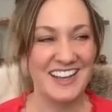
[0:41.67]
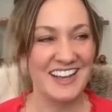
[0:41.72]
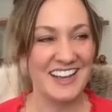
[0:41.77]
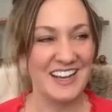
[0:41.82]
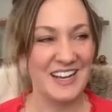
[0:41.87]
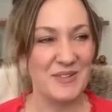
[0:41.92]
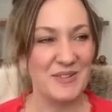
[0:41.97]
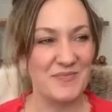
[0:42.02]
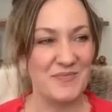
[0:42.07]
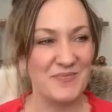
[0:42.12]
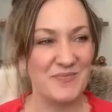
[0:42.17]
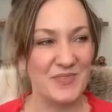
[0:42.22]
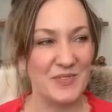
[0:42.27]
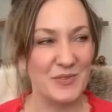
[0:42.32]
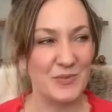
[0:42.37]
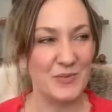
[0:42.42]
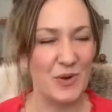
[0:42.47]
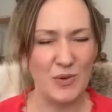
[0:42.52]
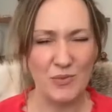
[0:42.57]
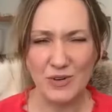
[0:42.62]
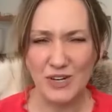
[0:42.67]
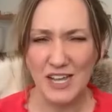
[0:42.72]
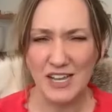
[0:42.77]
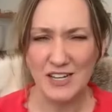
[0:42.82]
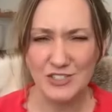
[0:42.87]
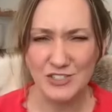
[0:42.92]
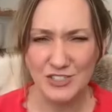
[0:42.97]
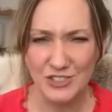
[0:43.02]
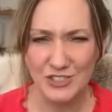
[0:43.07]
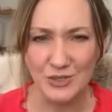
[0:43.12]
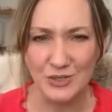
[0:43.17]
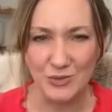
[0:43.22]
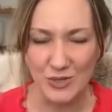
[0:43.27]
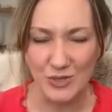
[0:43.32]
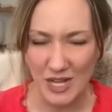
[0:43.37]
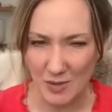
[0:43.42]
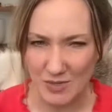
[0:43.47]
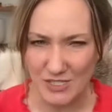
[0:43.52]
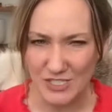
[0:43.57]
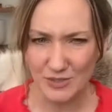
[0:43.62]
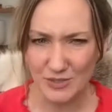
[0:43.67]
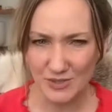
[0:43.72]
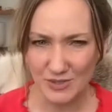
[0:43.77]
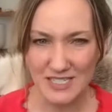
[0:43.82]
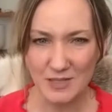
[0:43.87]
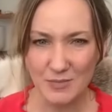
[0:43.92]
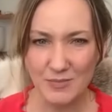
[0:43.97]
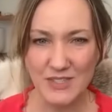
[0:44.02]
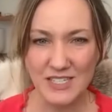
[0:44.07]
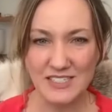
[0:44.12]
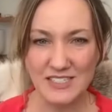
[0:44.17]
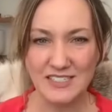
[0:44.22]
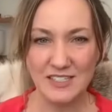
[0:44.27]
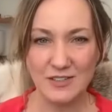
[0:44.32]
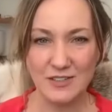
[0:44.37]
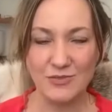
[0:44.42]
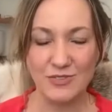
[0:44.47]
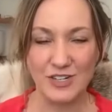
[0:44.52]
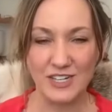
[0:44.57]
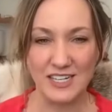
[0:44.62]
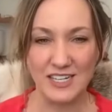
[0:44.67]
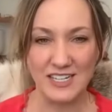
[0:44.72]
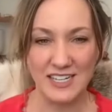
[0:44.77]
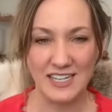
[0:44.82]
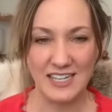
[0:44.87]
What would I do? Would I be doing something different?